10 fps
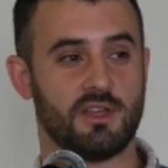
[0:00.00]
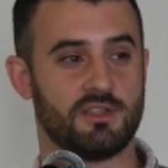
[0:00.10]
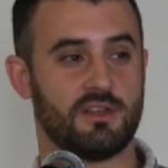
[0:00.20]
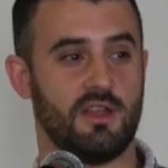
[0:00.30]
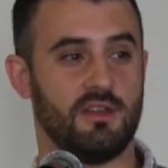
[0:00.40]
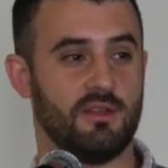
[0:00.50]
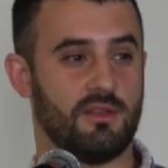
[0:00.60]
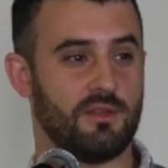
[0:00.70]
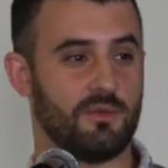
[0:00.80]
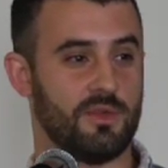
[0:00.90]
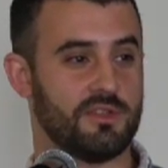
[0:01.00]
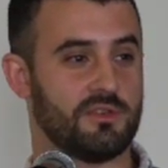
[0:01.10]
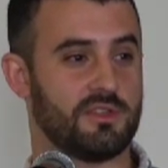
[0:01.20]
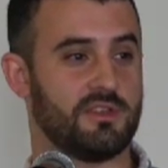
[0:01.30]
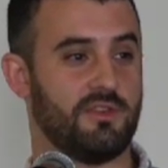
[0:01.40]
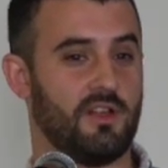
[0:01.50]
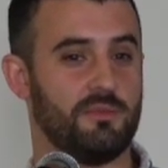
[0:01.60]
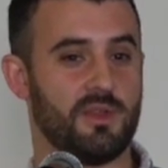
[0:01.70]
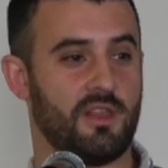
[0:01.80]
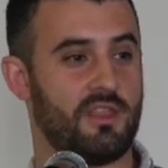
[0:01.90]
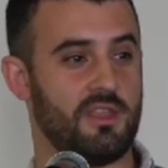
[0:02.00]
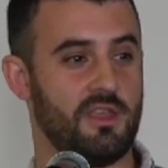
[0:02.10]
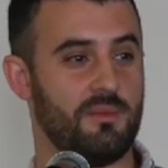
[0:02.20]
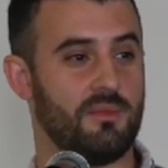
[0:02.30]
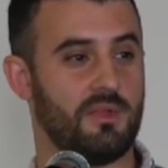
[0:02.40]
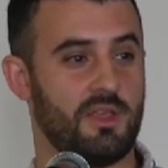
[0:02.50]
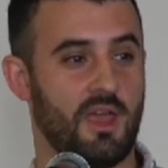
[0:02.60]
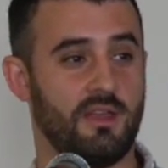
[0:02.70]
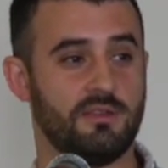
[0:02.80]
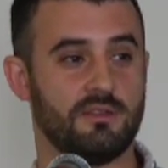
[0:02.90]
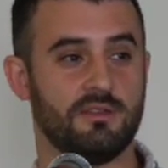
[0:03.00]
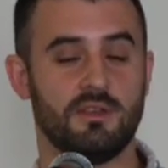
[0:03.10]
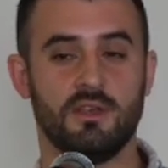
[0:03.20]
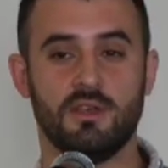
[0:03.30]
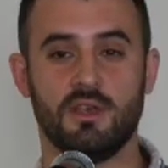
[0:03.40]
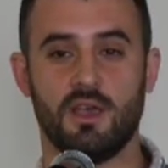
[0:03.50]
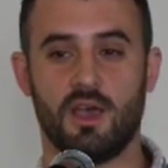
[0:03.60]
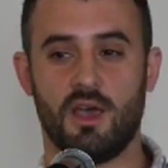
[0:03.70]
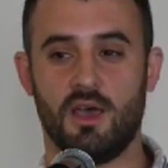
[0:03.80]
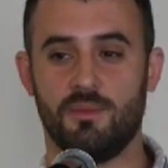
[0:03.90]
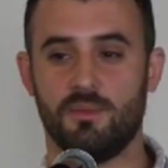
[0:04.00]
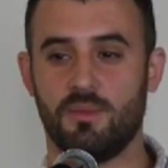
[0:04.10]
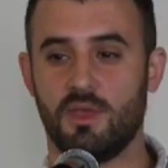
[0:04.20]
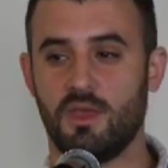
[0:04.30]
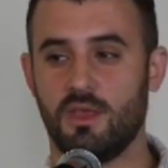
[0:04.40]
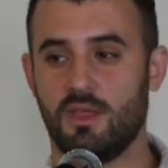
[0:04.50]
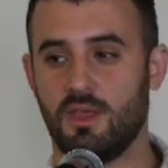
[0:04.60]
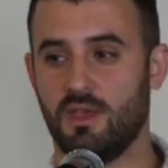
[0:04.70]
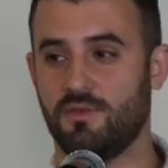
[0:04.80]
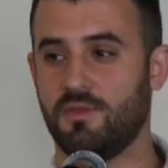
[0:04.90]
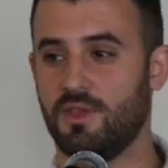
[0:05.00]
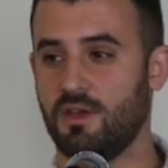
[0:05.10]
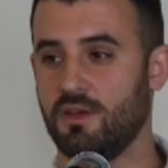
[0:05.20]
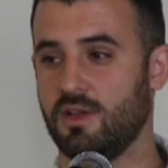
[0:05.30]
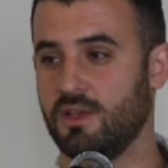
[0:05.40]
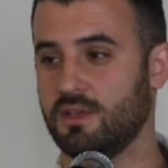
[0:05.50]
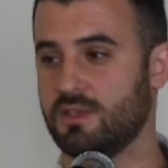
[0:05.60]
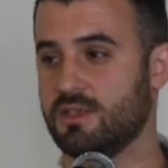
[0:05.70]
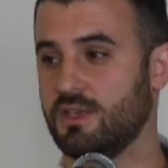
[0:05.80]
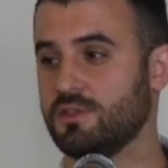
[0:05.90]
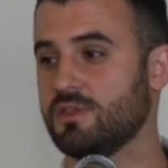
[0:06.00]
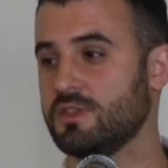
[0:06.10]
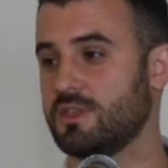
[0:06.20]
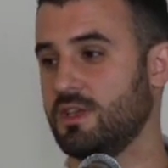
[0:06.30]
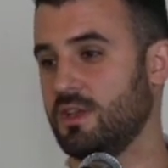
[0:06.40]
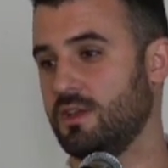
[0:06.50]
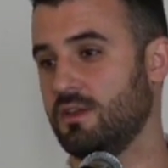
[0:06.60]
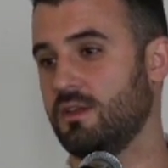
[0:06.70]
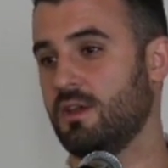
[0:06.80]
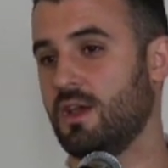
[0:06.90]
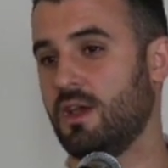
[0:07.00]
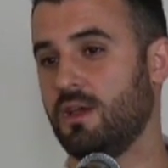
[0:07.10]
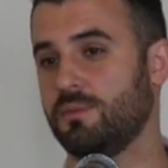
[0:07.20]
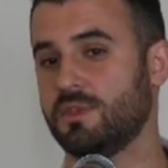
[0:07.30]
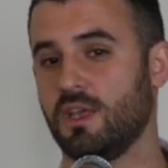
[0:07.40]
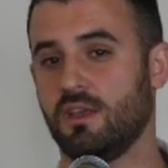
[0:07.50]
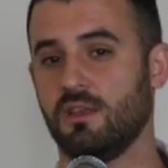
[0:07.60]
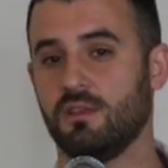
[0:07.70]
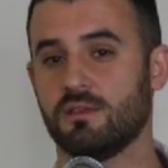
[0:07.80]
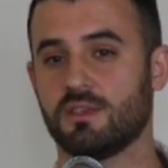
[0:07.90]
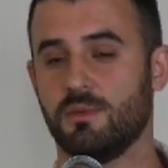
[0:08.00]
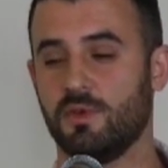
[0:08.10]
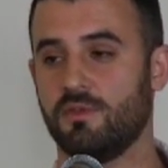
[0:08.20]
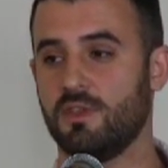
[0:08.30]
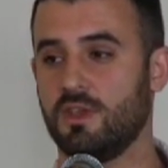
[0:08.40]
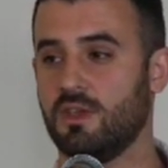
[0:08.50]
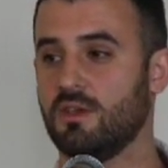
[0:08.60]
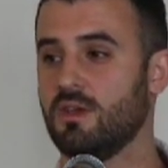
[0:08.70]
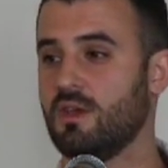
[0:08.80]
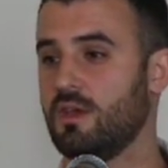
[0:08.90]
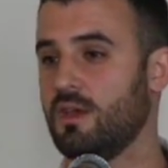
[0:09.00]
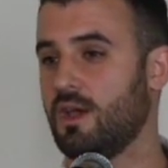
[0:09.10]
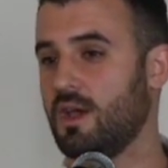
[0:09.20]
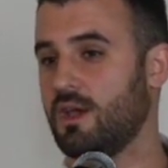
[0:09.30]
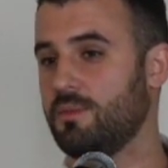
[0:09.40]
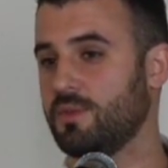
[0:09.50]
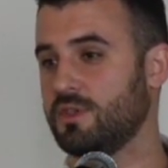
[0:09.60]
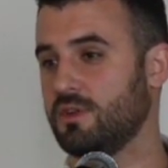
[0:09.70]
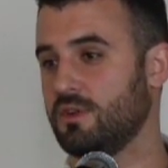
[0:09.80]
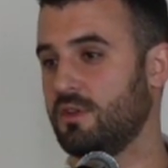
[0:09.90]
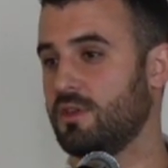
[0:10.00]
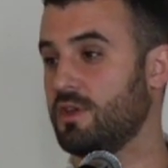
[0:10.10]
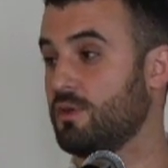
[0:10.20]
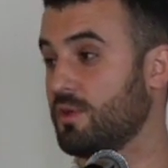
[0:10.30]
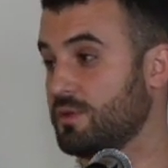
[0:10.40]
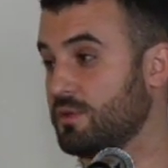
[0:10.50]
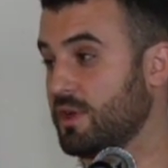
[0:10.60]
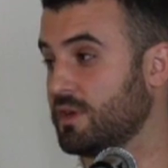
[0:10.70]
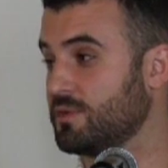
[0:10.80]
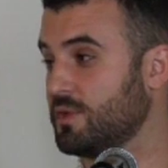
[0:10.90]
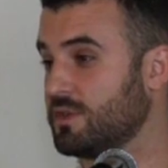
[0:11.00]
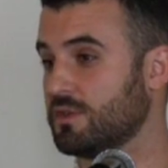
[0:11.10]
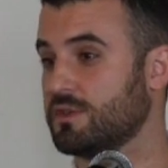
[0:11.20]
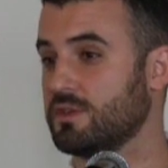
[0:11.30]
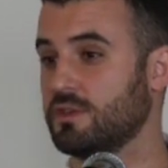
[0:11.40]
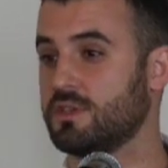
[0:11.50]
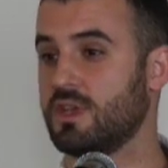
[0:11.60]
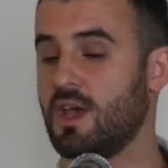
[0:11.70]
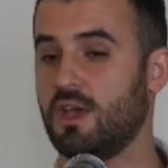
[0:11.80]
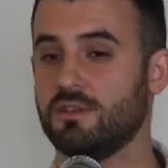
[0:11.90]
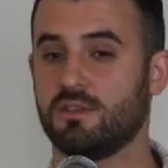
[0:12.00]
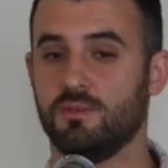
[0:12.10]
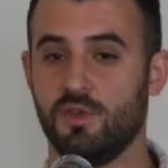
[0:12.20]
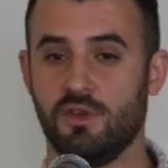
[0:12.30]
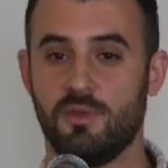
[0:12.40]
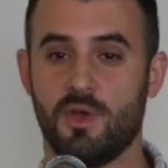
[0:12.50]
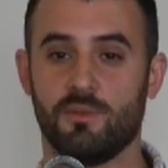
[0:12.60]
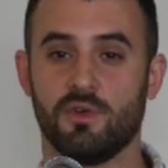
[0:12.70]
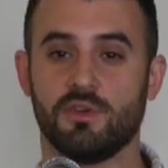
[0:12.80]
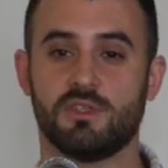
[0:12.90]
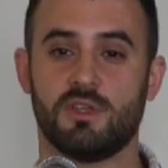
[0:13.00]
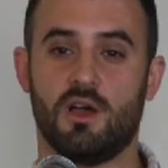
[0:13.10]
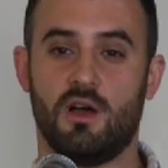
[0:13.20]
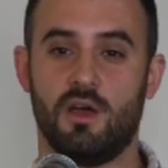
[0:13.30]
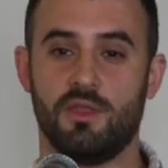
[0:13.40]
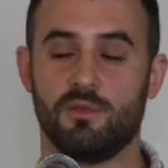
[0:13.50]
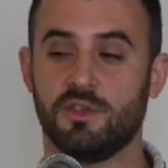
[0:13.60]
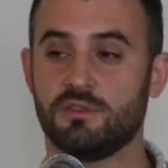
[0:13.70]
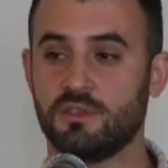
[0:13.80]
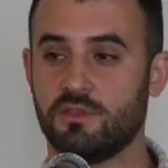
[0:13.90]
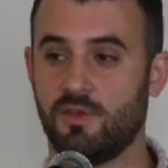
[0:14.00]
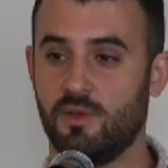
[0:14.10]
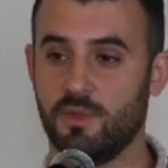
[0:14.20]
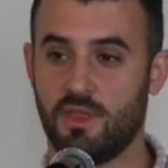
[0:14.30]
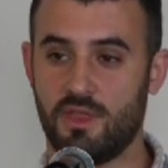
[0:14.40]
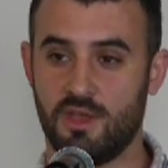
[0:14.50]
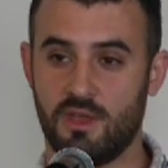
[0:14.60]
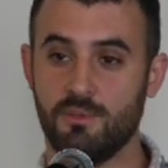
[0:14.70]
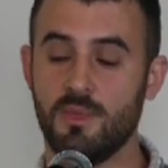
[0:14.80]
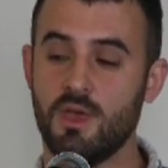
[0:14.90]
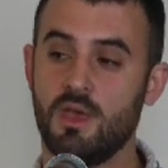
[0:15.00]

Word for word: touched on the resource development theme yet. Um, if there is interest in um, taking some of the uh, material that you're doing as researchers, as community members on the resource development theme,